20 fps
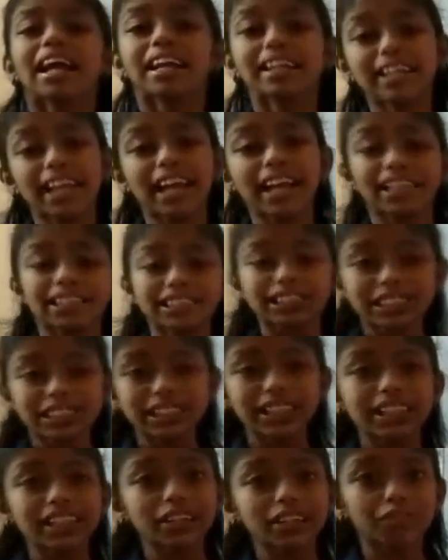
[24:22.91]
It
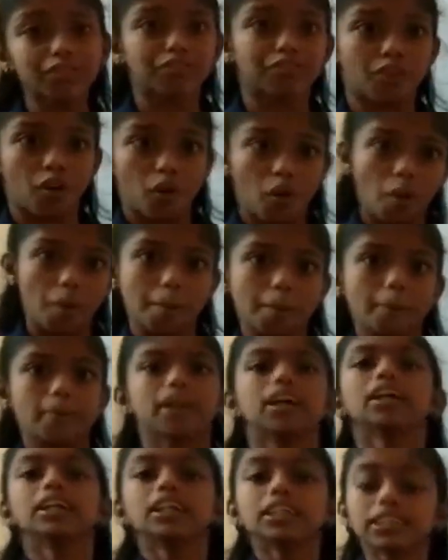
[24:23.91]
extending from
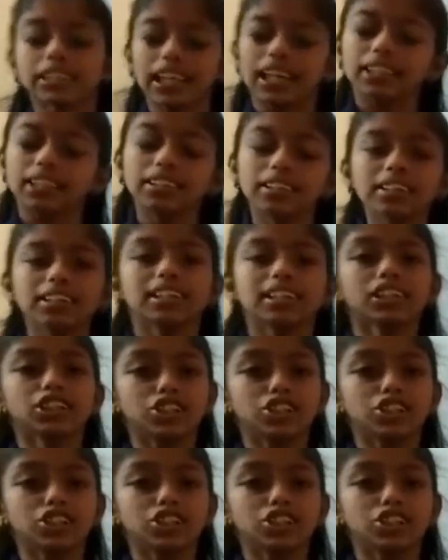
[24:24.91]
southern